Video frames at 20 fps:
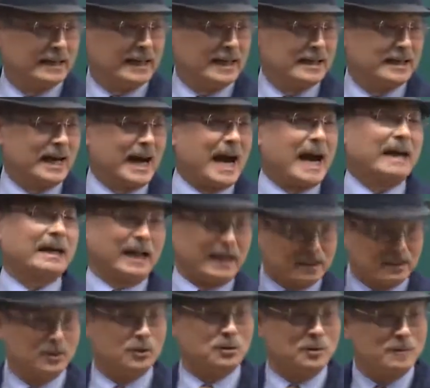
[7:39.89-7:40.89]
best if we
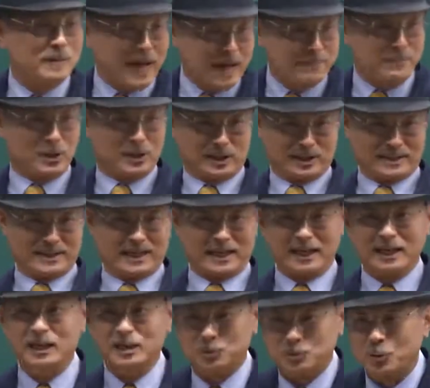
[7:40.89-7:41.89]
can do it
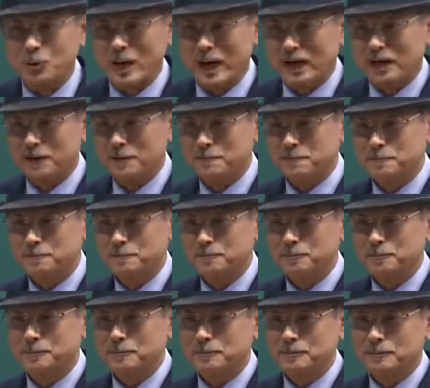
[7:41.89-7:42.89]
ourselves.
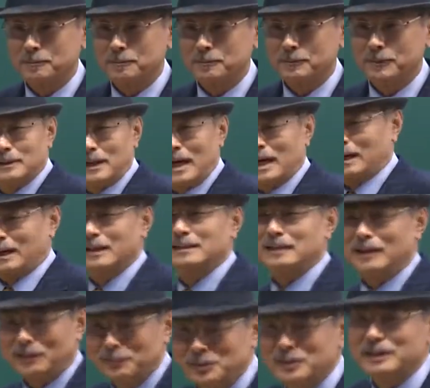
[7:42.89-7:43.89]
Let's
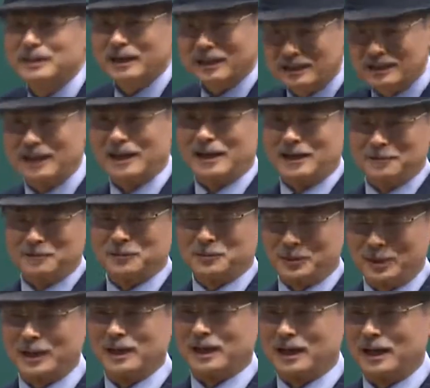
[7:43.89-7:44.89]
take care of
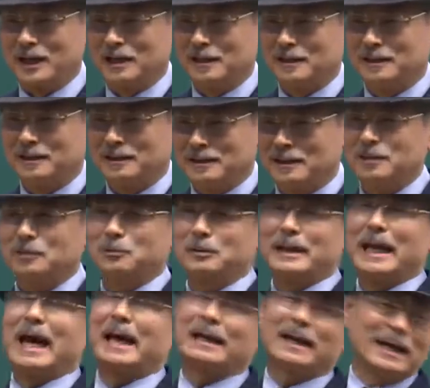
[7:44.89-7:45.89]
ourselves.
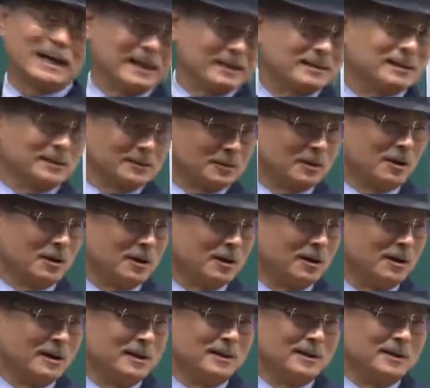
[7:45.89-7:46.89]
In addition,
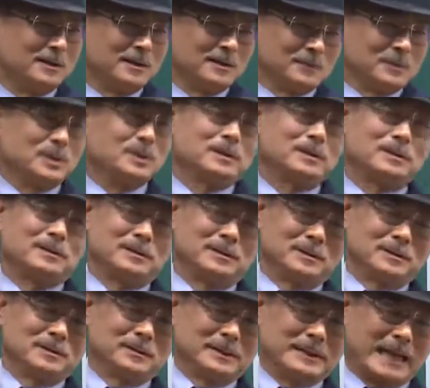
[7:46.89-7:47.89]
the government
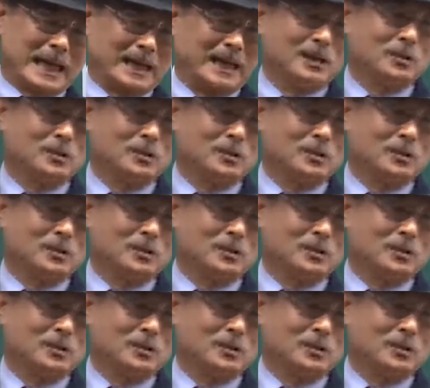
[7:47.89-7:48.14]
can do